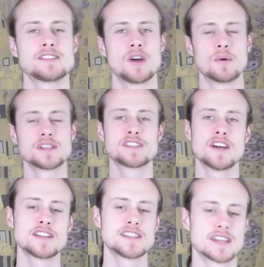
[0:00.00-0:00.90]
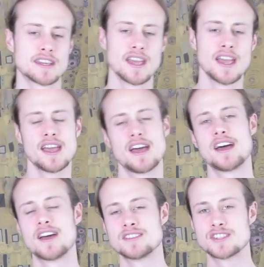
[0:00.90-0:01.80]
so we're starting
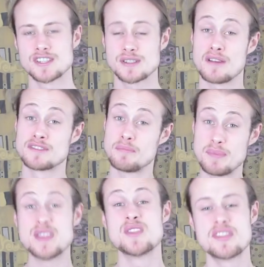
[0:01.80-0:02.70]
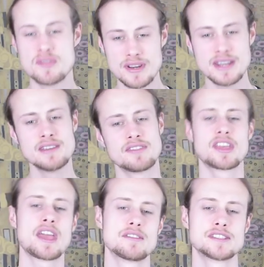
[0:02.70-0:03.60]
just after beat three of the
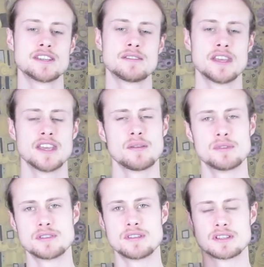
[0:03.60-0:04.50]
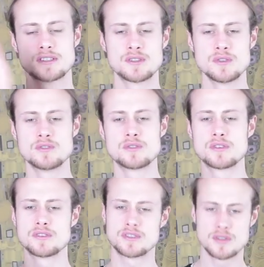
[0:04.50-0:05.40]
count in. We're doing two
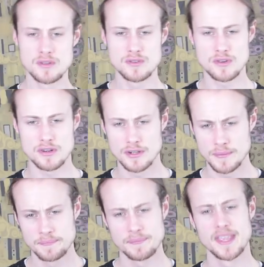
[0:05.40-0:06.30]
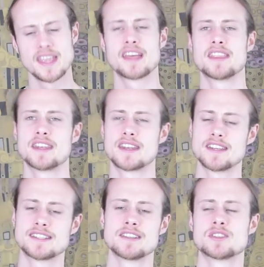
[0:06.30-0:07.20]
draw, and then a
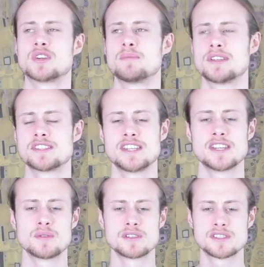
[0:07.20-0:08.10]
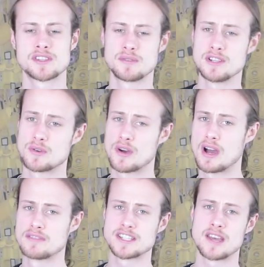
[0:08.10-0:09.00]
nice little triplet sequence, three draw,
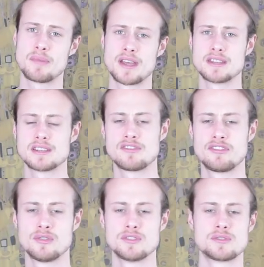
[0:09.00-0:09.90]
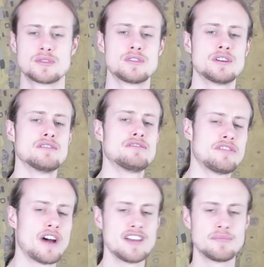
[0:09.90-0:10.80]
half step bend, four draw,
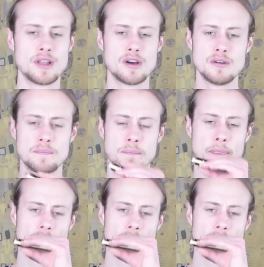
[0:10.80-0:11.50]
five blow.